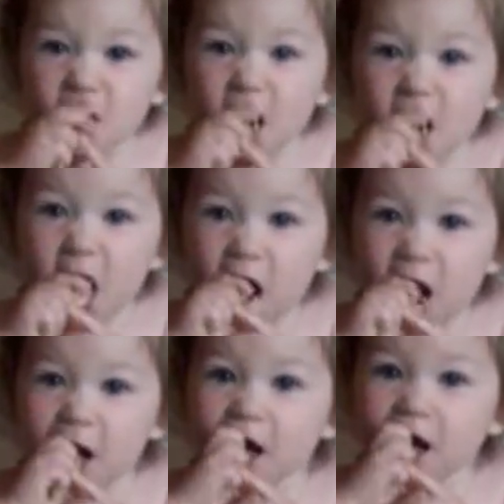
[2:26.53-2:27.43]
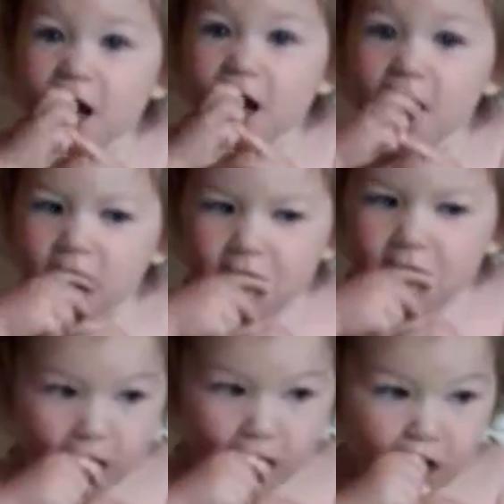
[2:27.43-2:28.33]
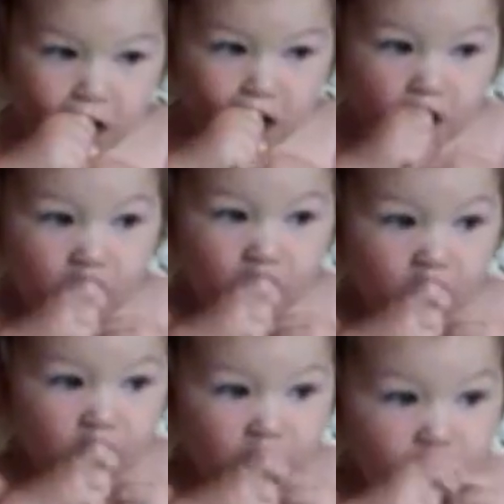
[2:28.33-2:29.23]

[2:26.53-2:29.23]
pancake and banana. Is it